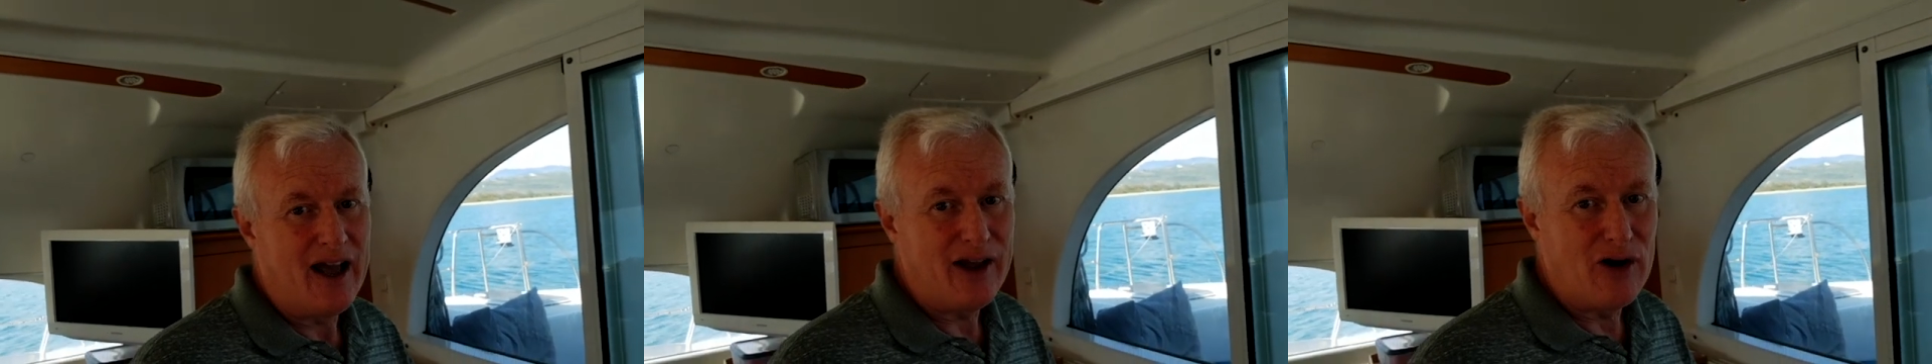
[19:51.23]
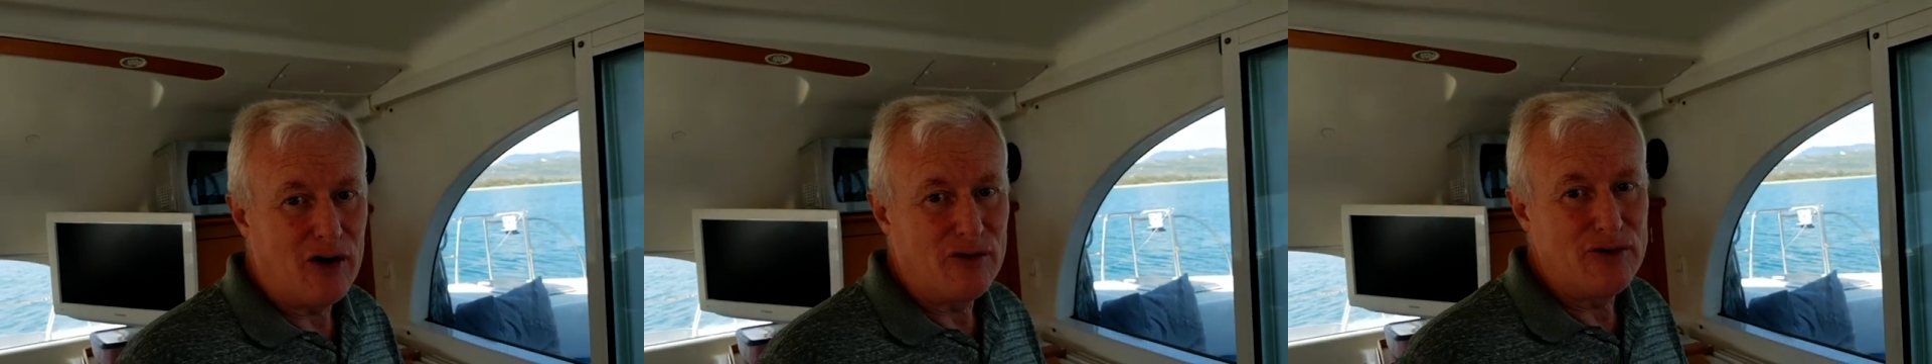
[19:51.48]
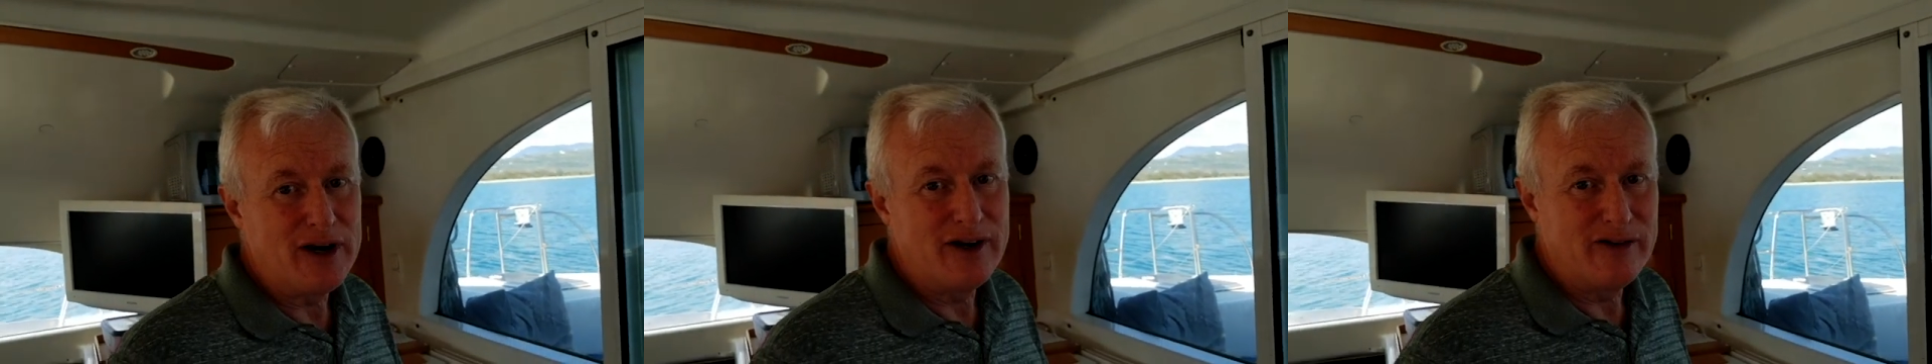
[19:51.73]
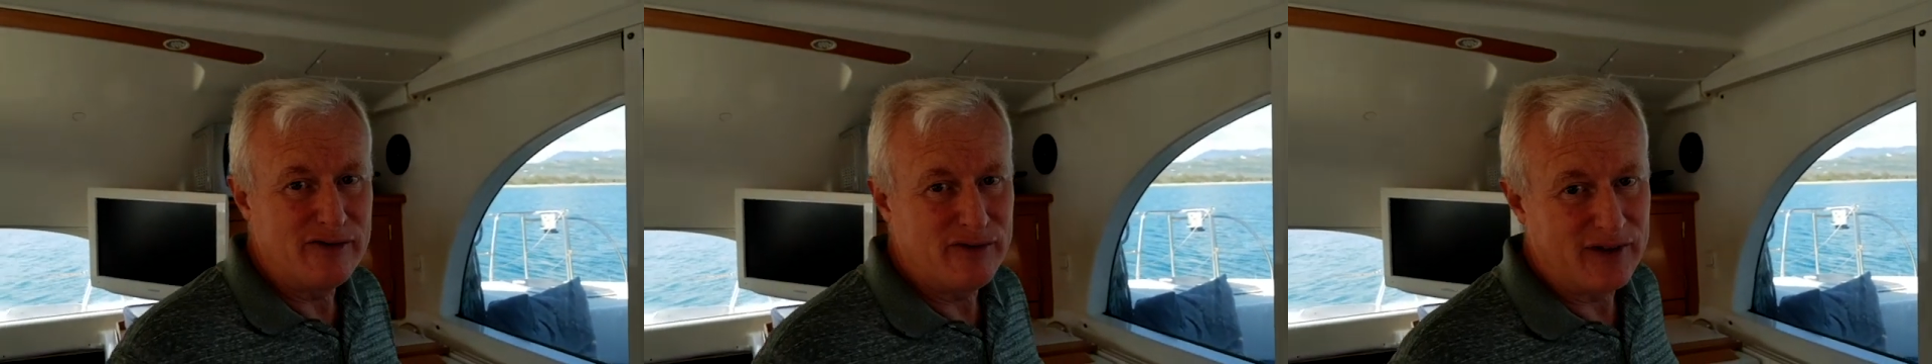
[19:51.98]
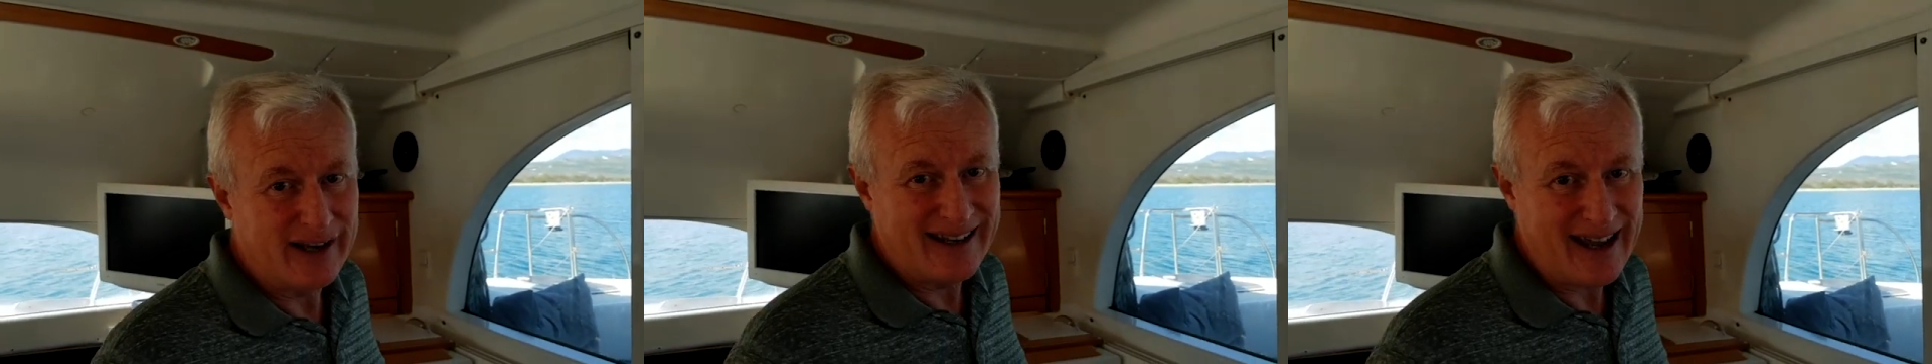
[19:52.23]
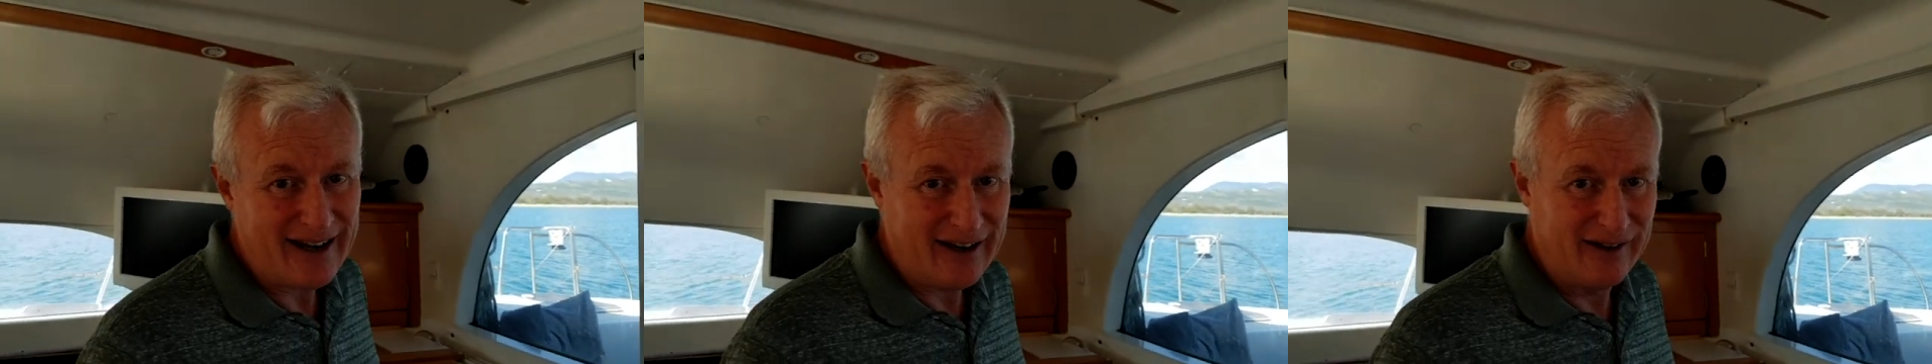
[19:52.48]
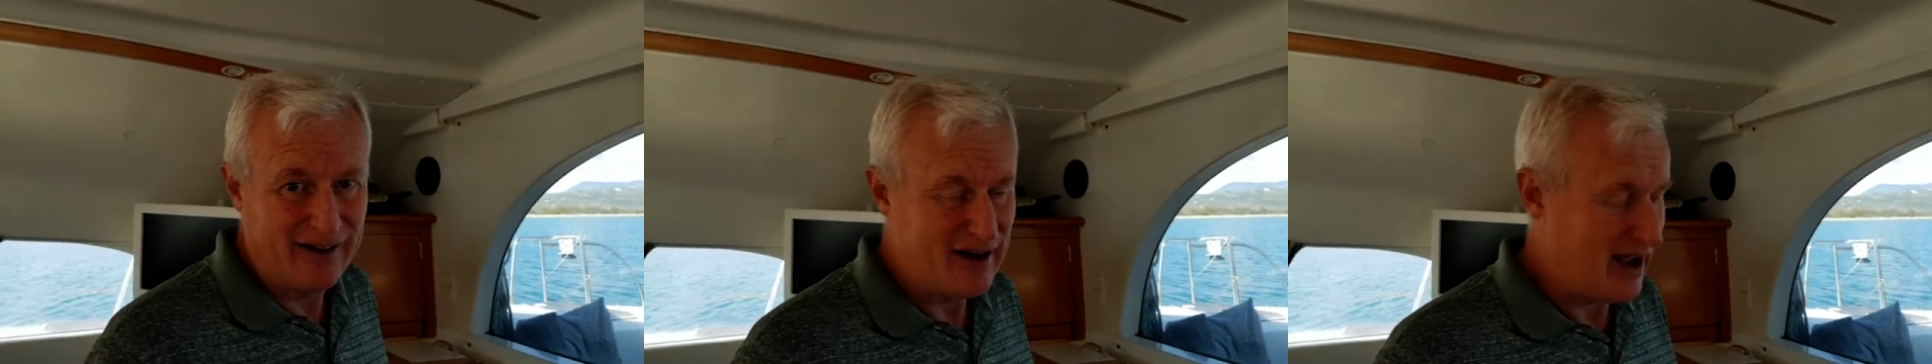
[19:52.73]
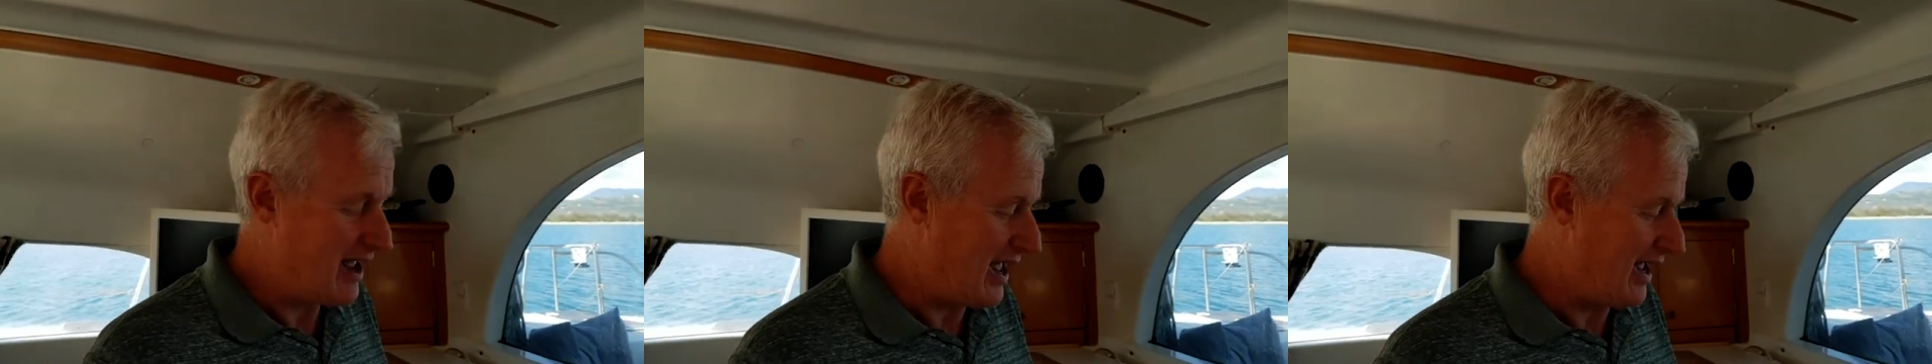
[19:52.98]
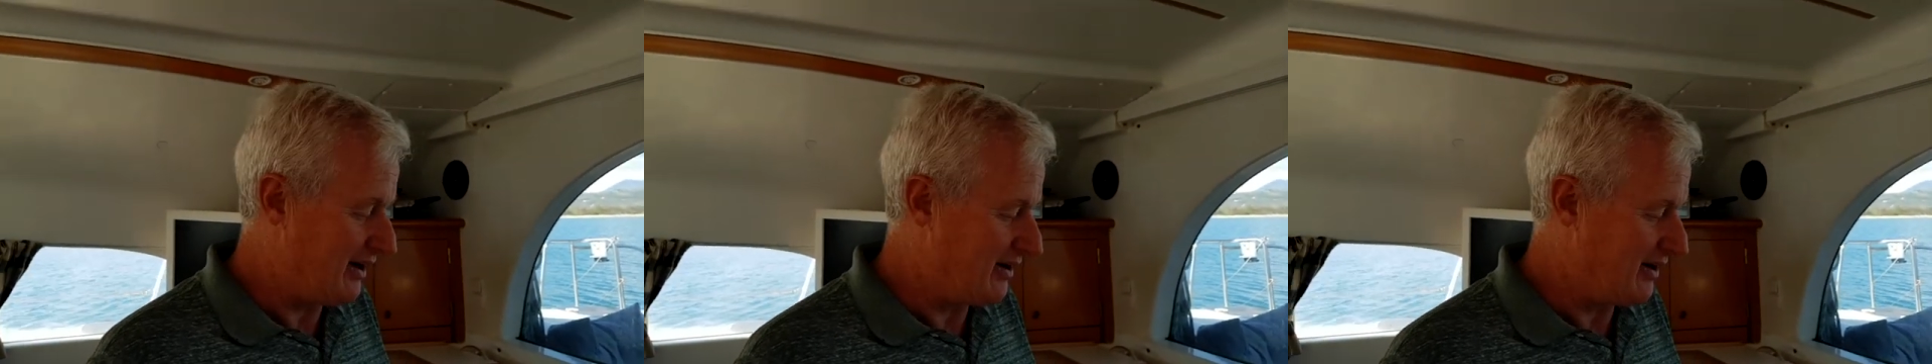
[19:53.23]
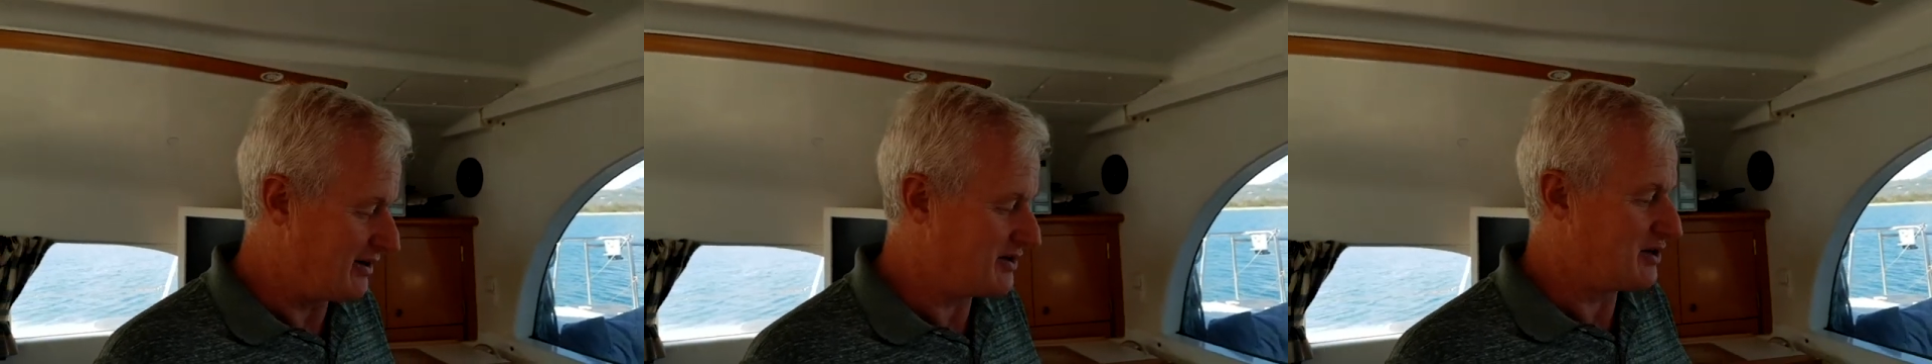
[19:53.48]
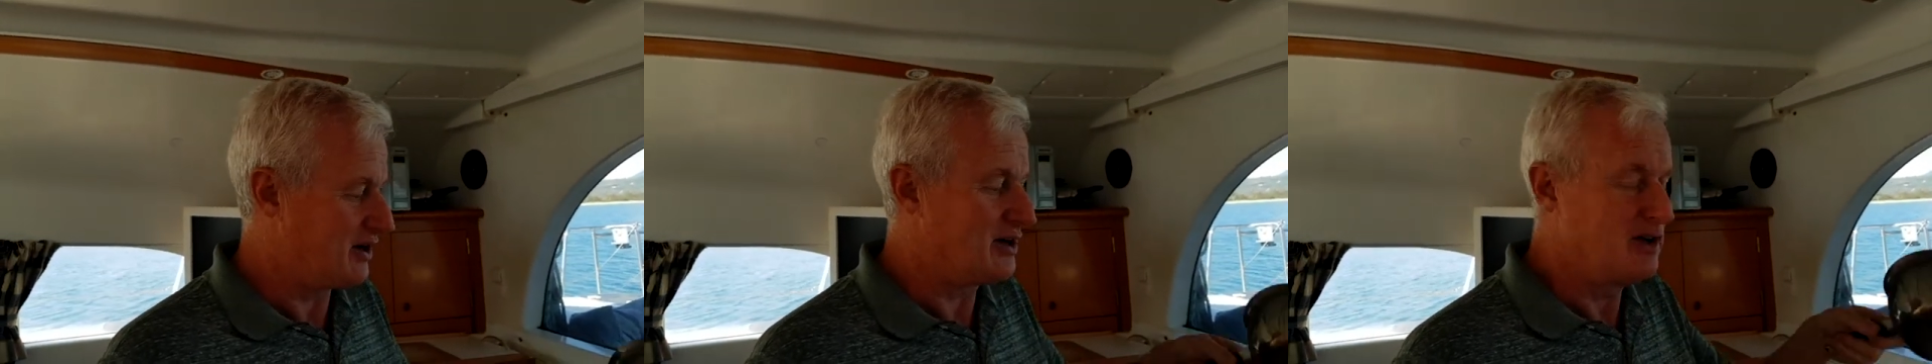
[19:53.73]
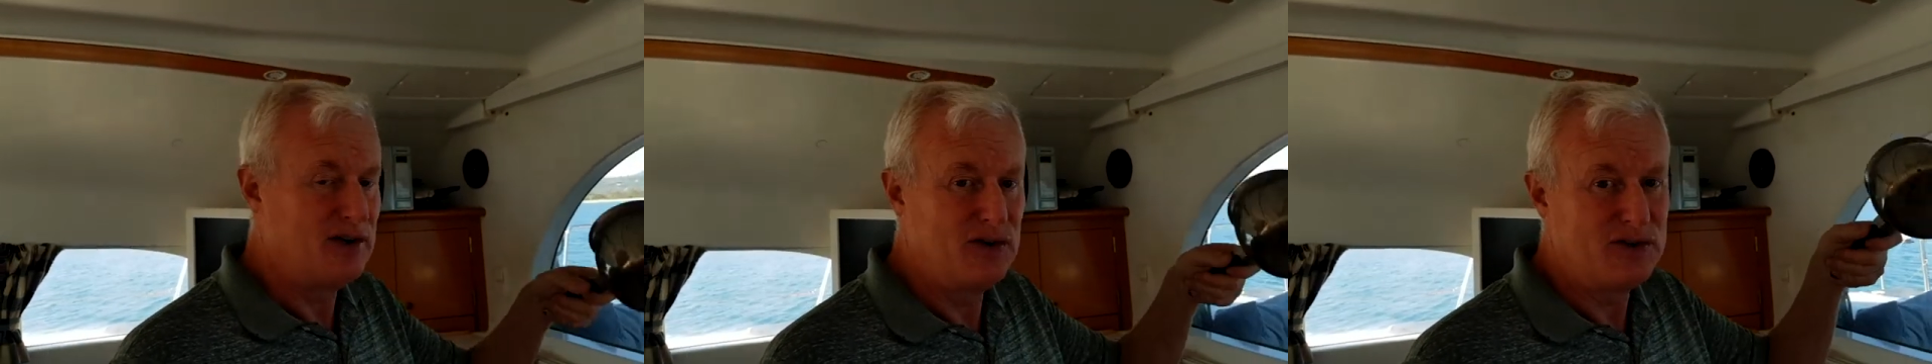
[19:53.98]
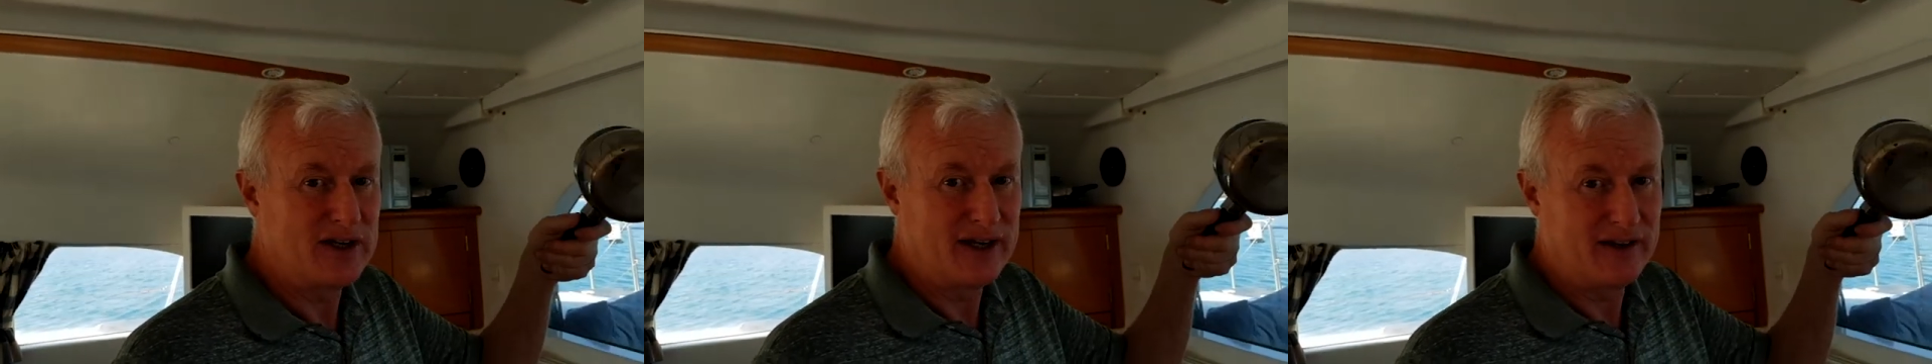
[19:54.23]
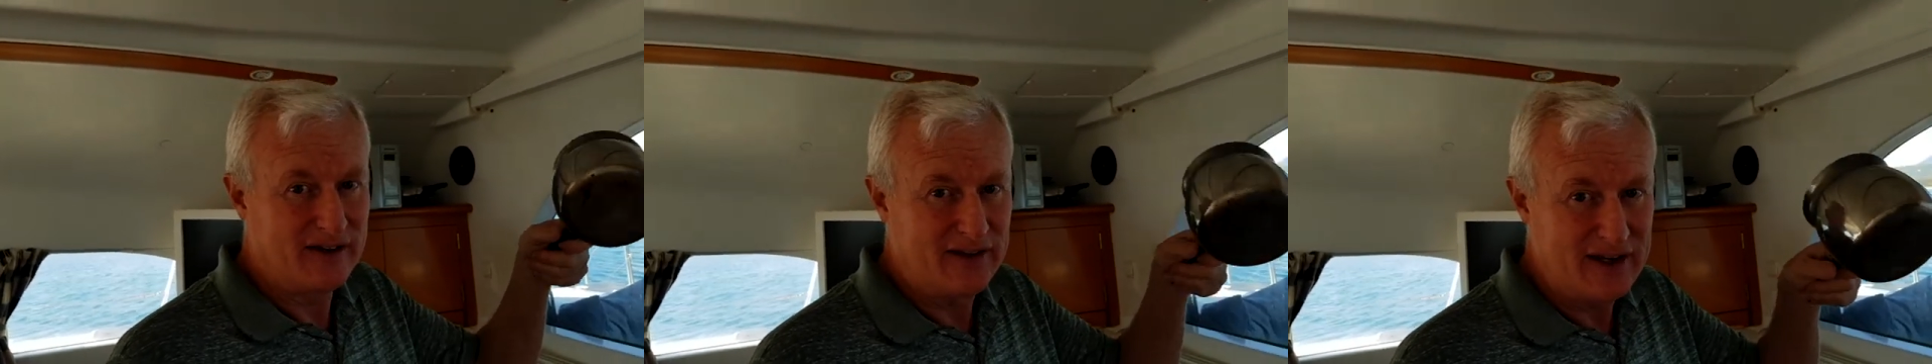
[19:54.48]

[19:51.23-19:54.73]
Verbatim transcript: I got rid of the kettle that I had and I started using